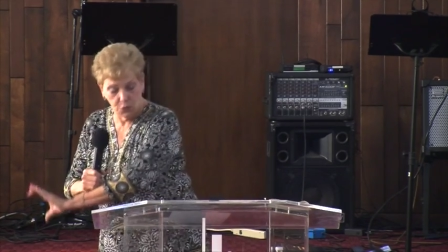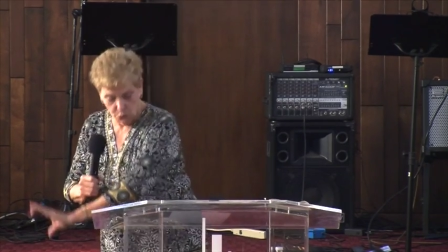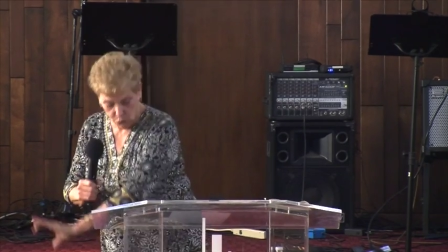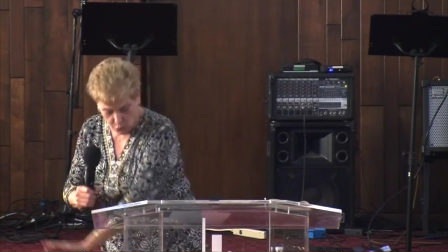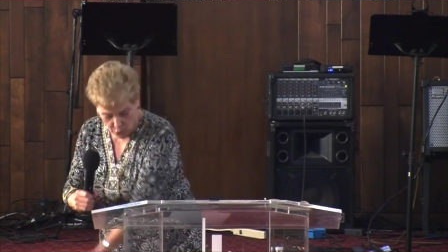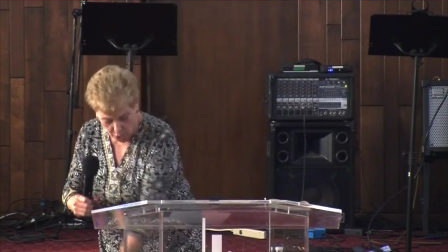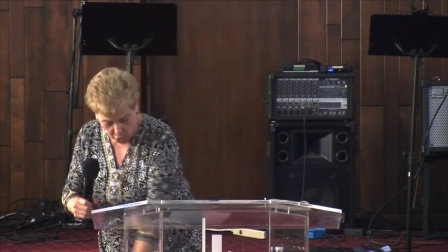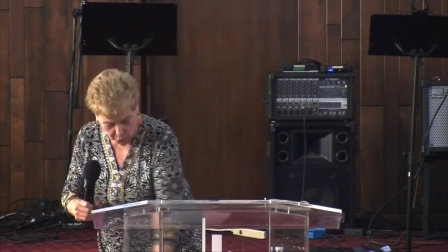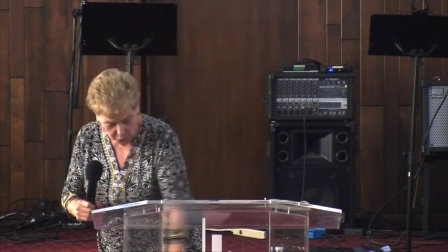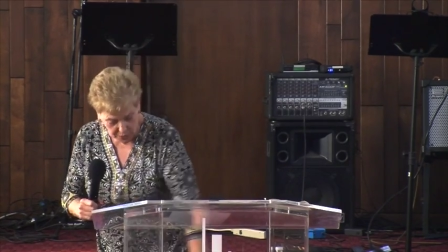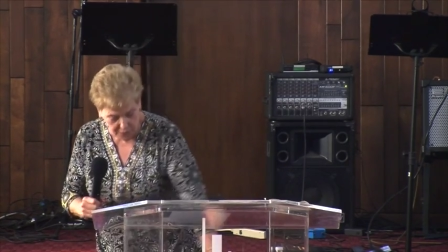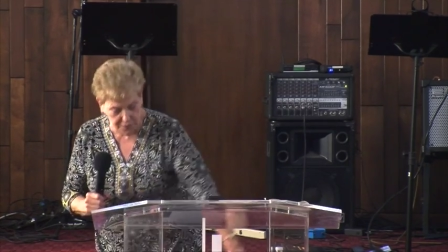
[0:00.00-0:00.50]
the
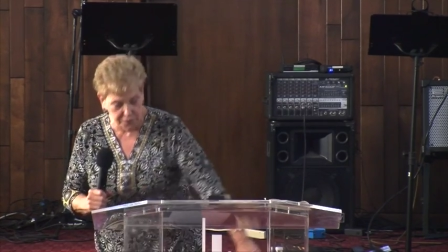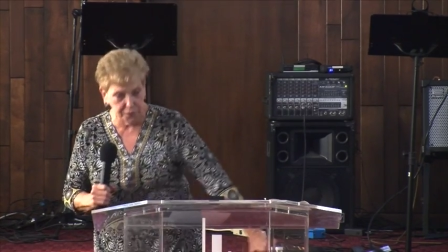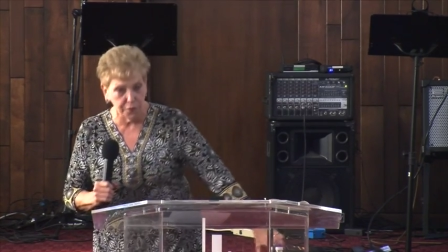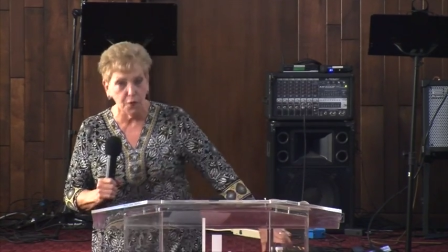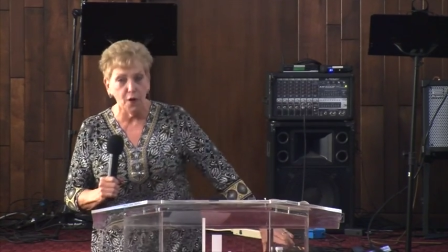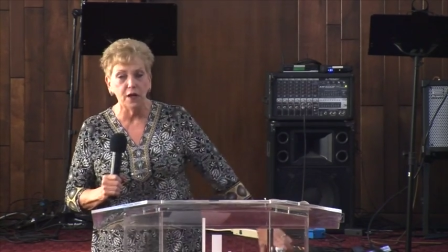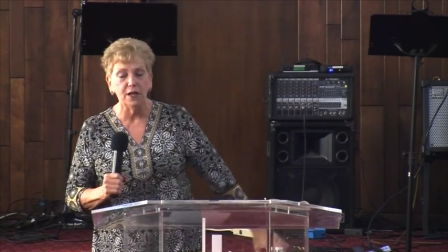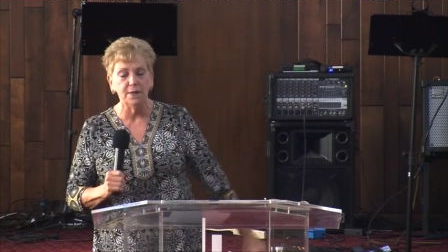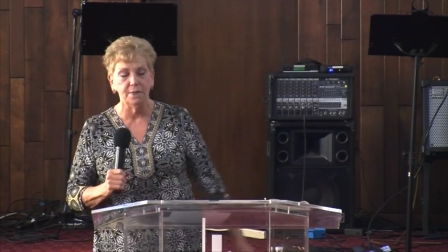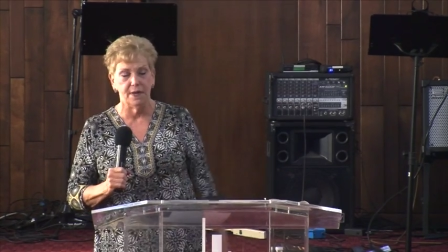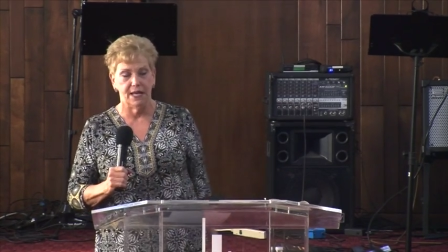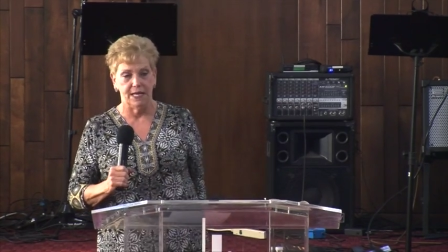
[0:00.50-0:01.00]
row in
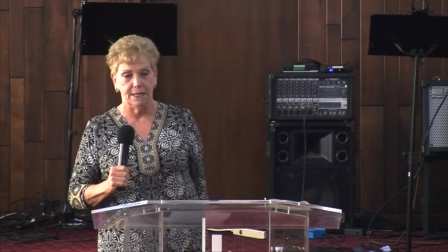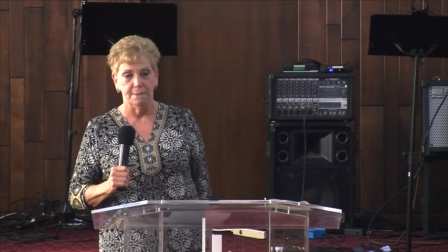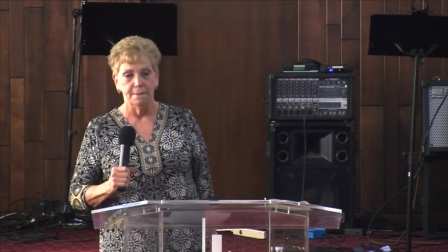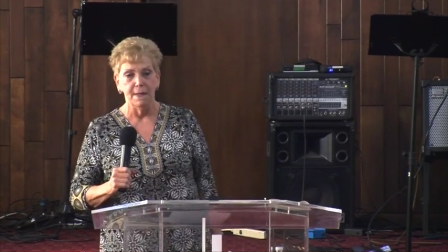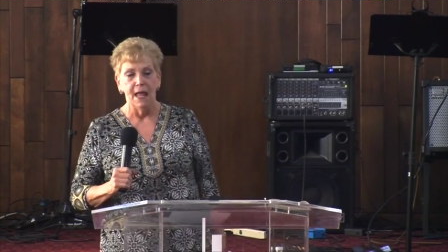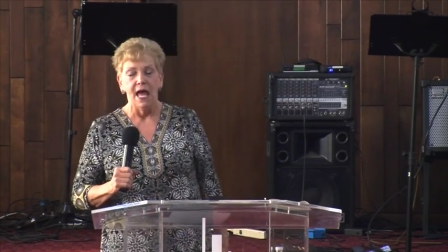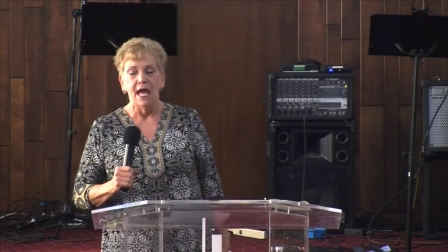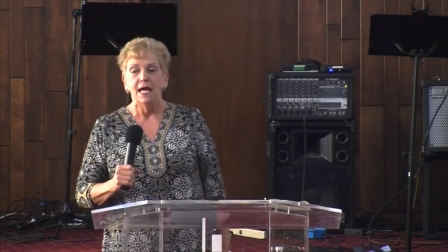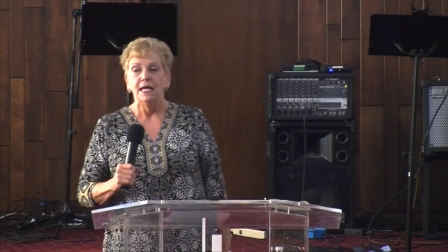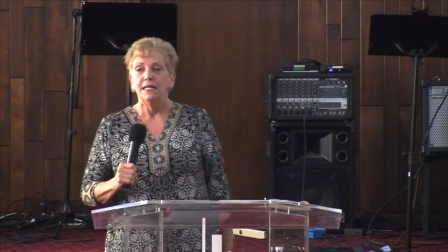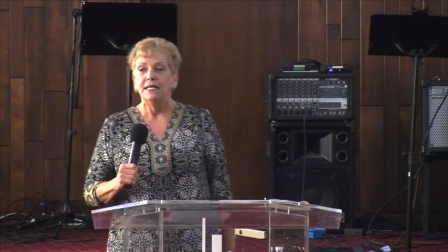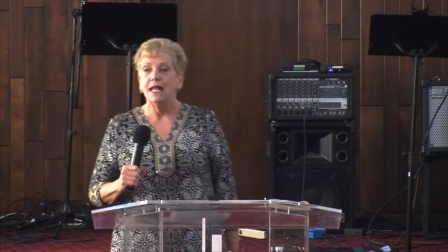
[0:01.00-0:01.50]
front of me.
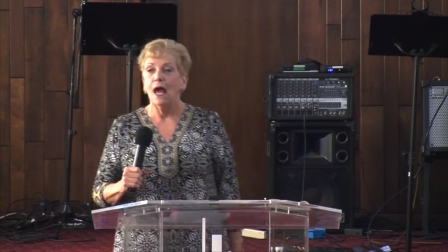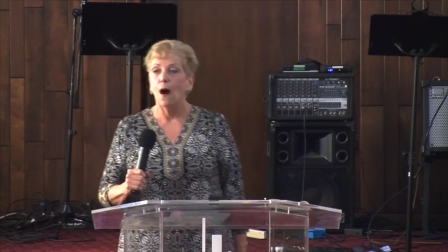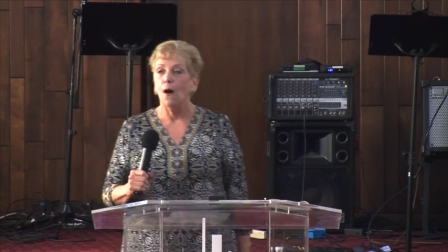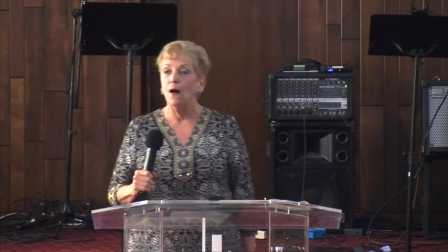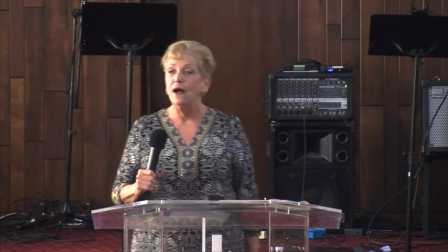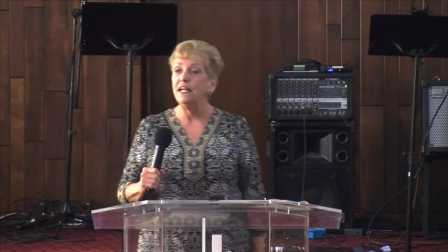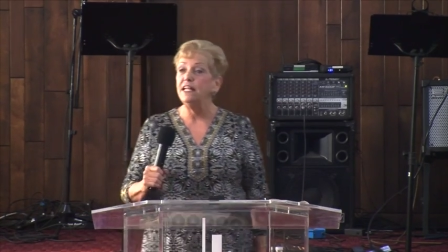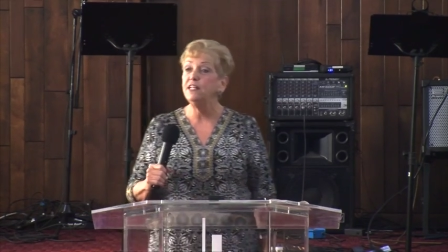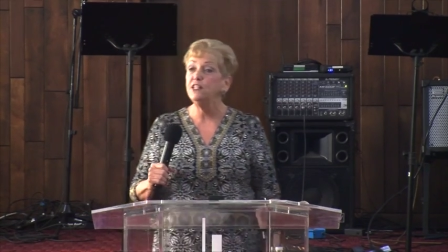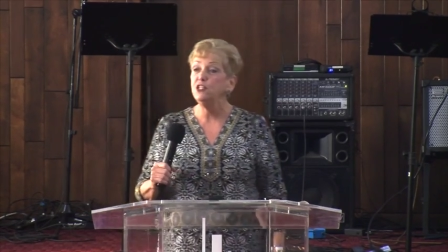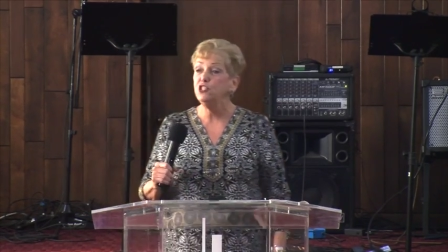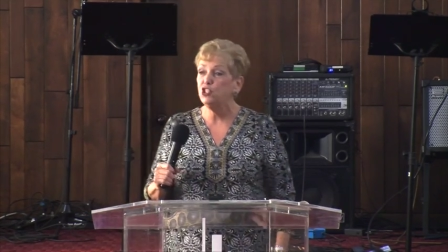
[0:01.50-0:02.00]
Now,
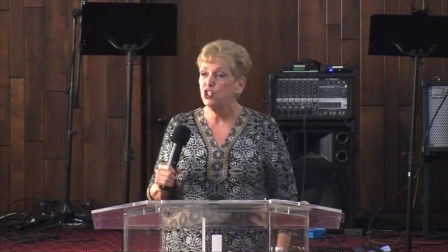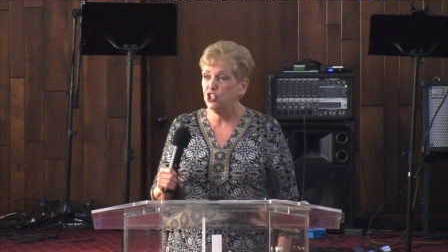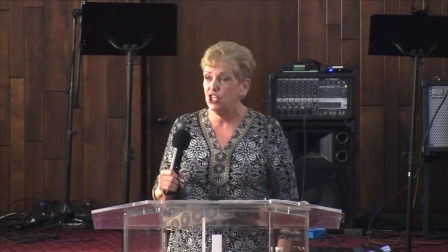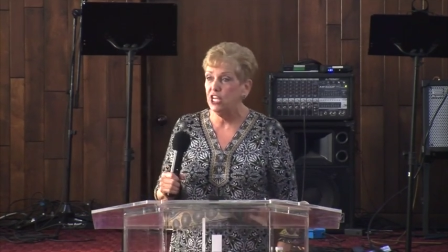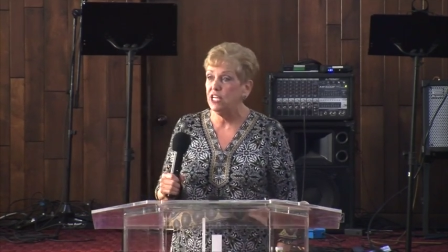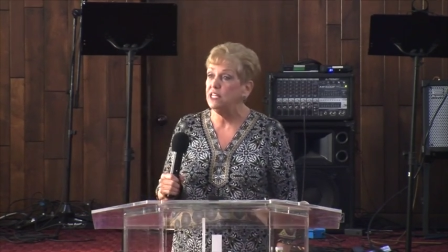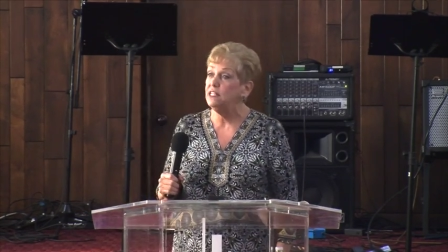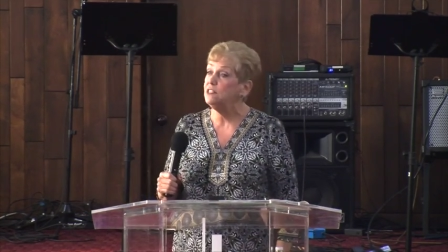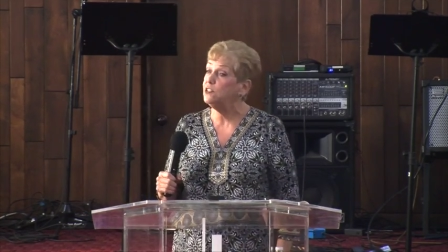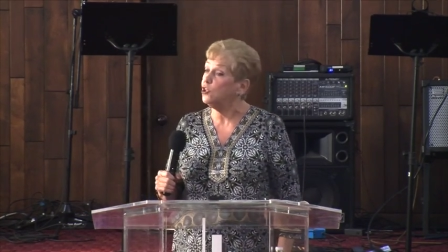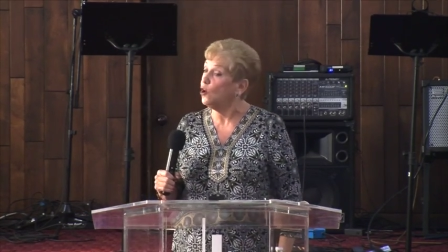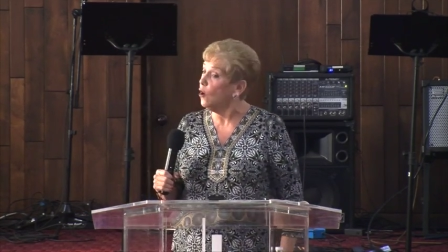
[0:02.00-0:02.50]
I didn't
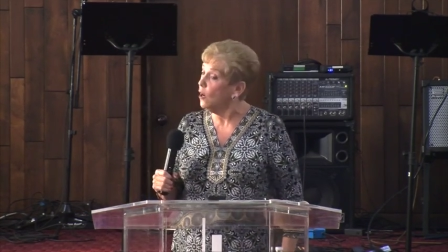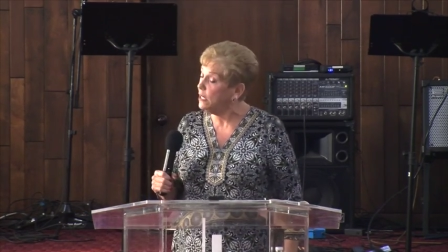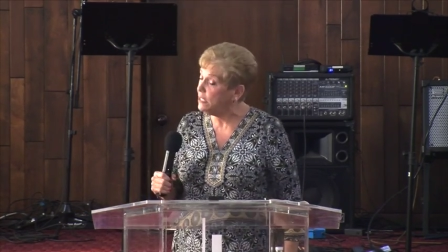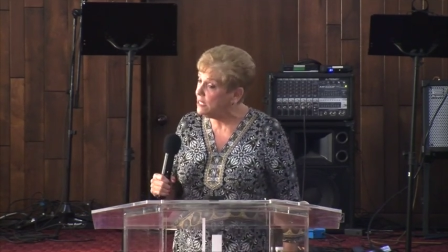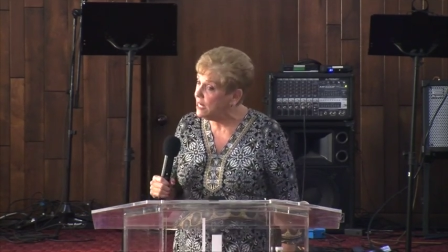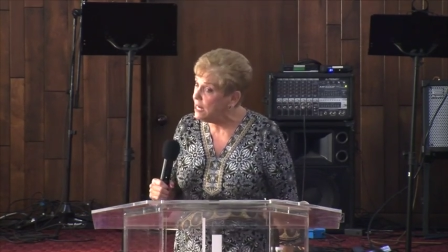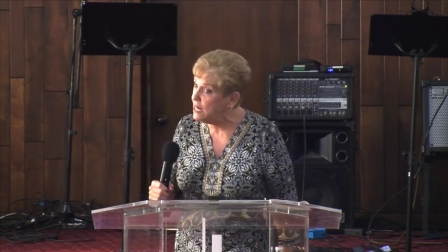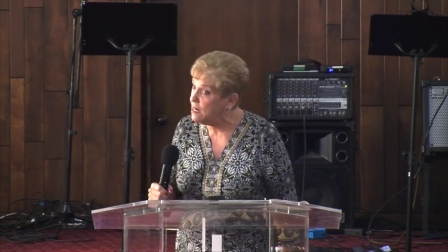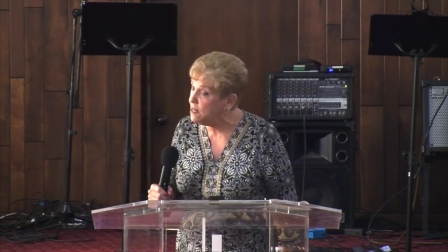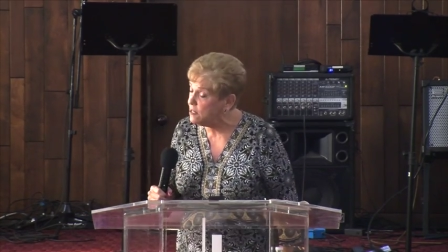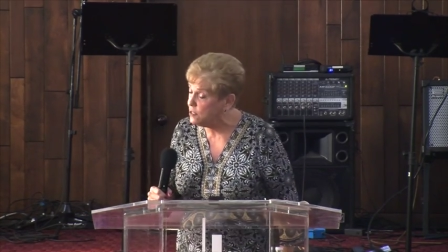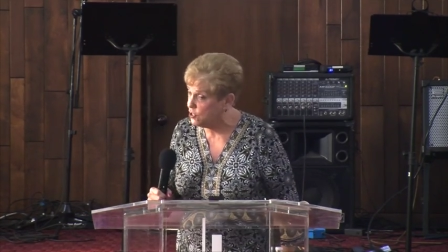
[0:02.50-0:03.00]
cheat until I
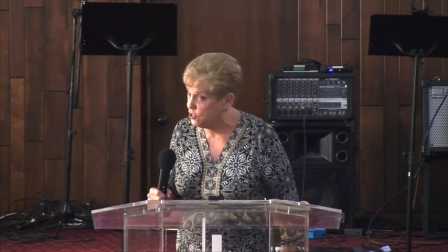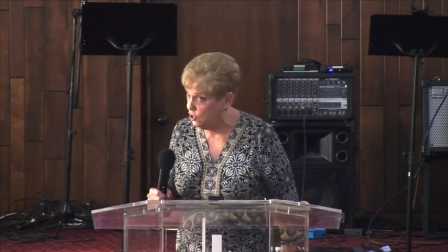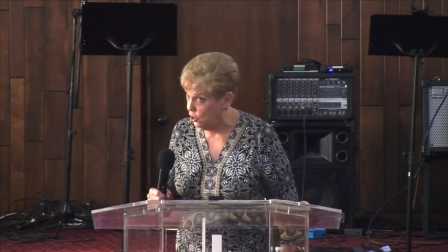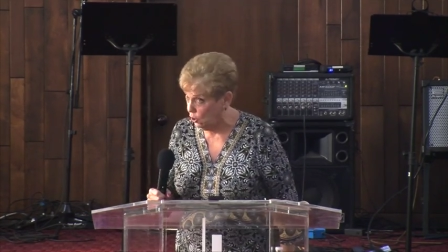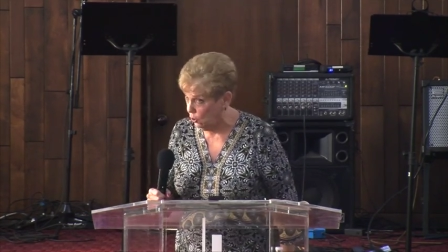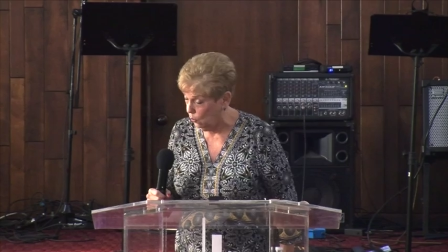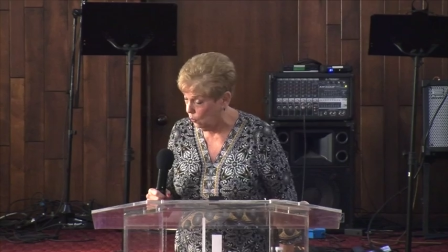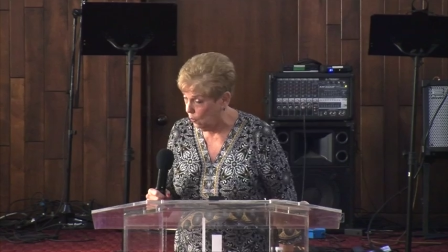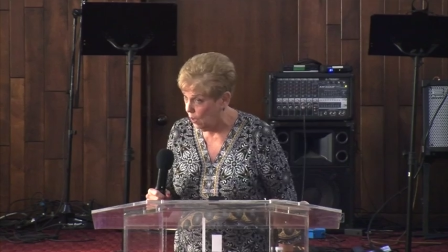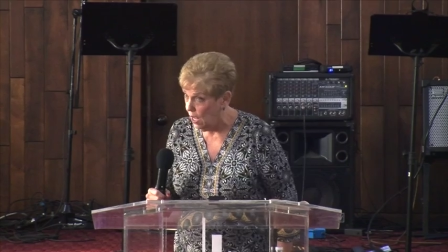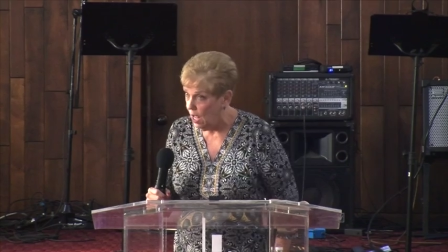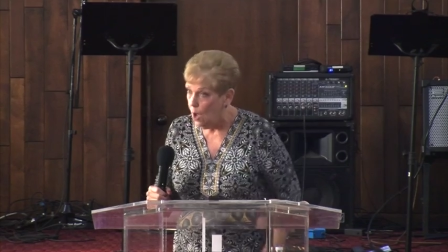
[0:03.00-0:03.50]
needed
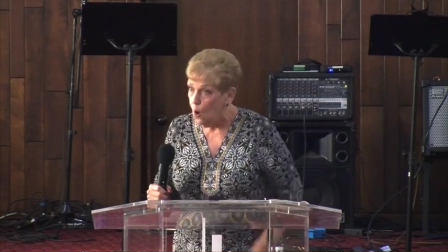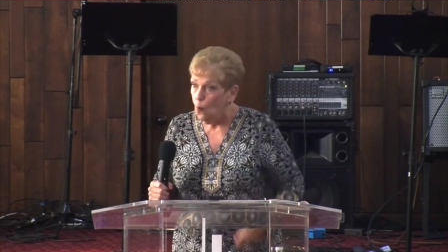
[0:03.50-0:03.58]
to.